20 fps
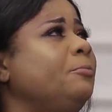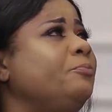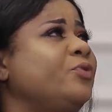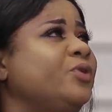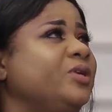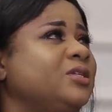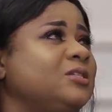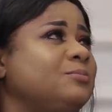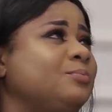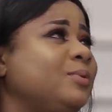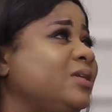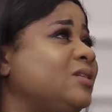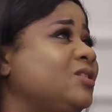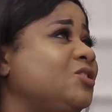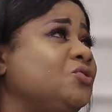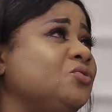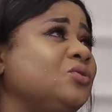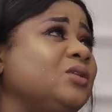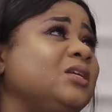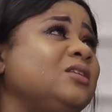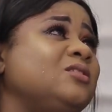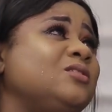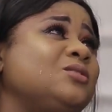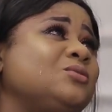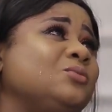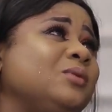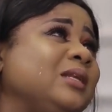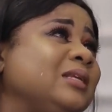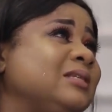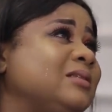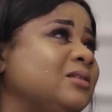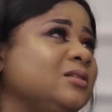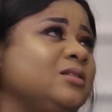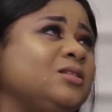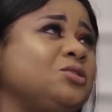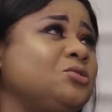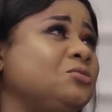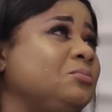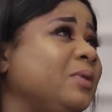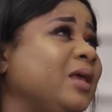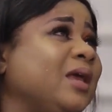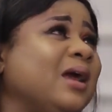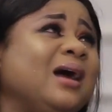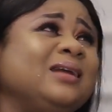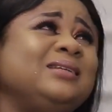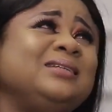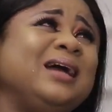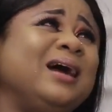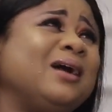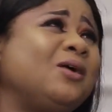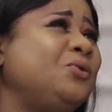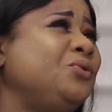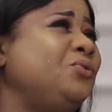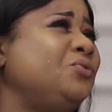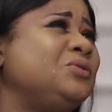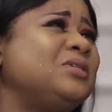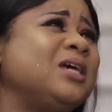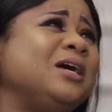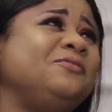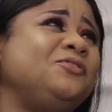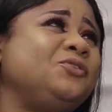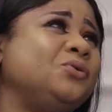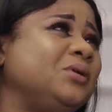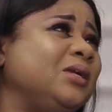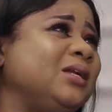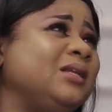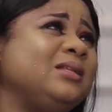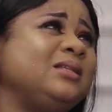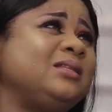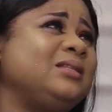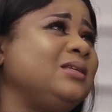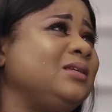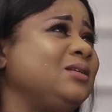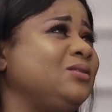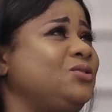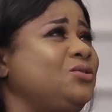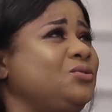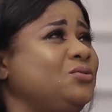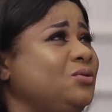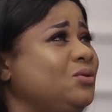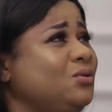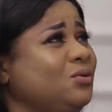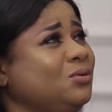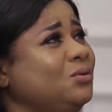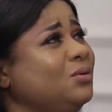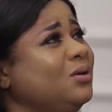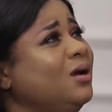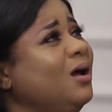Prince, please, you need to listen to me. I couldn't have done anything to you.